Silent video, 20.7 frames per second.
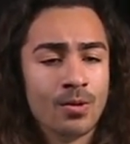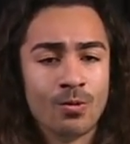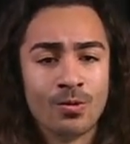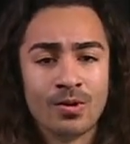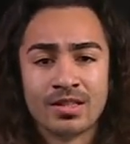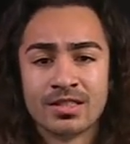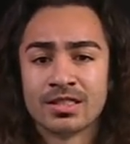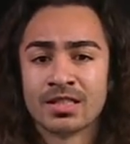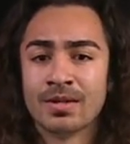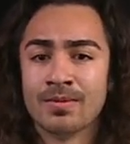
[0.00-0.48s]

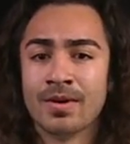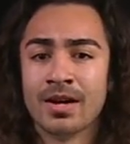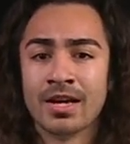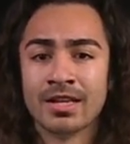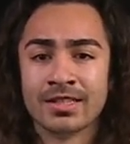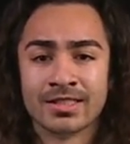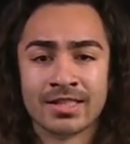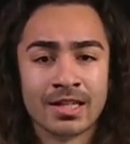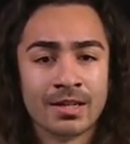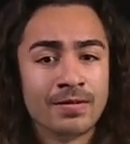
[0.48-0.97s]
with some
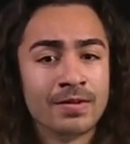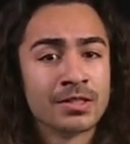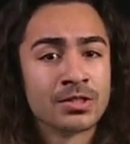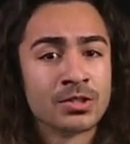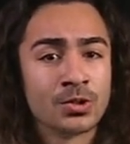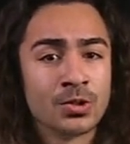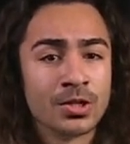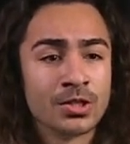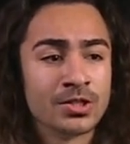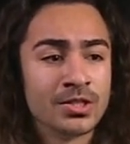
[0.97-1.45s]
a set of
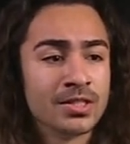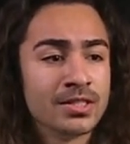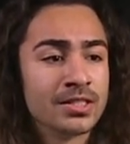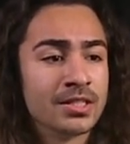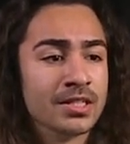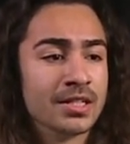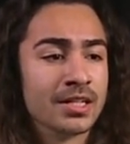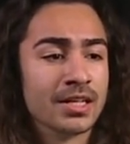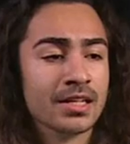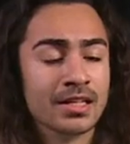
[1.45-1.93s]
instructions
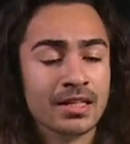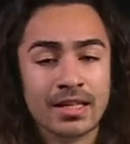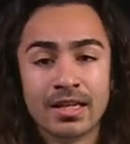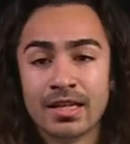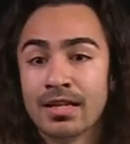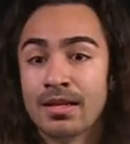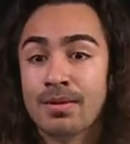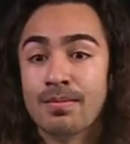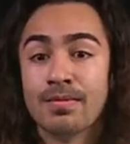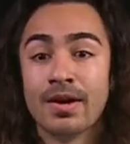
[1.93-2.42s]
to clean